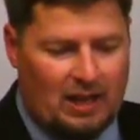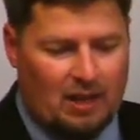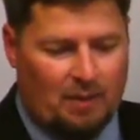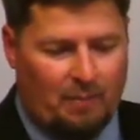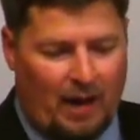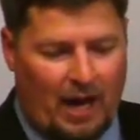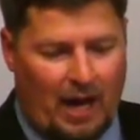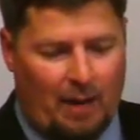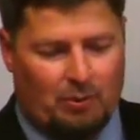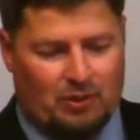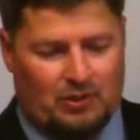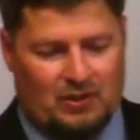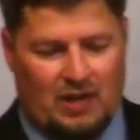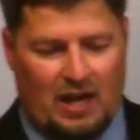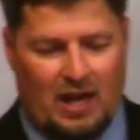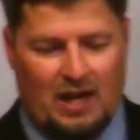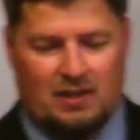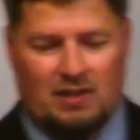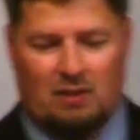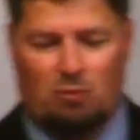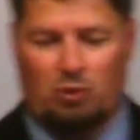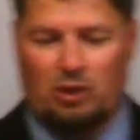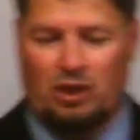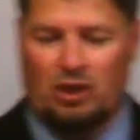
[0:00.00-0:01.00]
the Bible
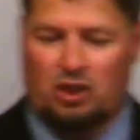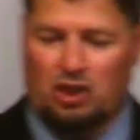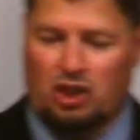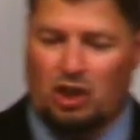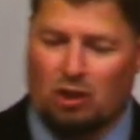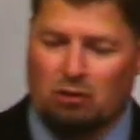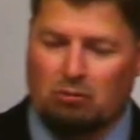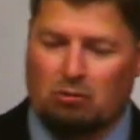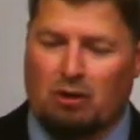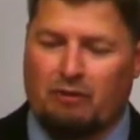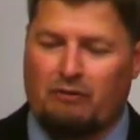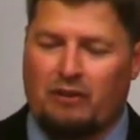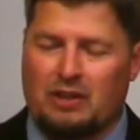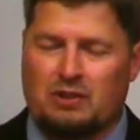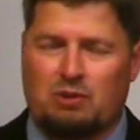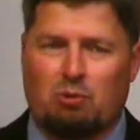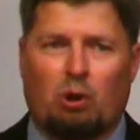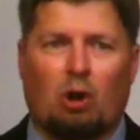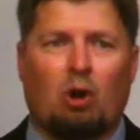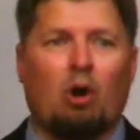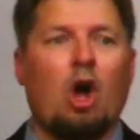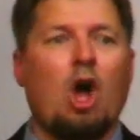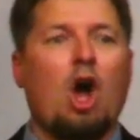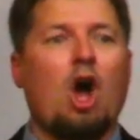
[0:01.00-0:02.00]
says, And when the children of
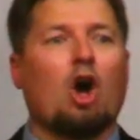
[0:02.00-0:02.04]
Israel